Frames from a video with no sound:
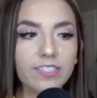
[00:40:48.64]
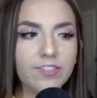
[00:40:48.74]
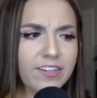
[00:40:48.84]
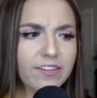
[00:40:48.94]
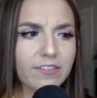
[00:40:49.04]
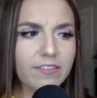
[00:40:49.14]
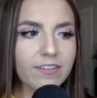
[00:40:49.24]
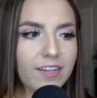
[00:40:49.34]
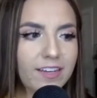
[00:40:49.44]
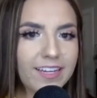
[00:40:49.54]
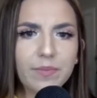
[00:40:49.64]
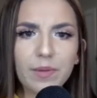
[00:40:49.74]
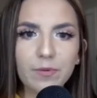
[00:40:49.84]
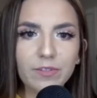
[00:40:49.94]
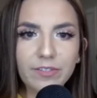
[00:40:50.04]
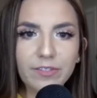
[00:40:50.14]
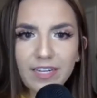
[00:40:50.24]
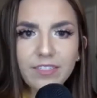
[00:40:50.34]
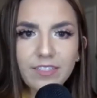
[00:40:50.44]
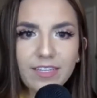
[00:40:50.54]
to get people to
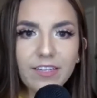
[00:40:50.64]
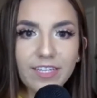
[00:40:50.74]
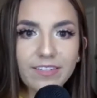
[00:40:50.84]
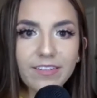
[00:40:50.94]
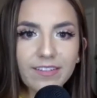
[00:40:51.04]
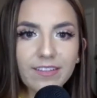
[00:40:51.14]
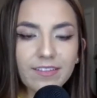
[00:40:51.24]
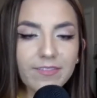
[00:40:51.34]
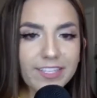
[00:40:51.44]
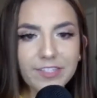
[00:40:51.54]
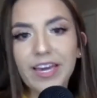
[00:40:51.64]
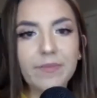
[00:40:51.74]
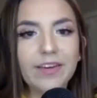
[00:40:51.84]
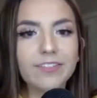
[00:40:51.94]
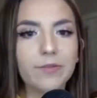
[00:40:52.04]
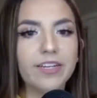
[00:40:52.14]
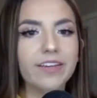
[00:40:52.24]
actually look in, because you can't make someone heal.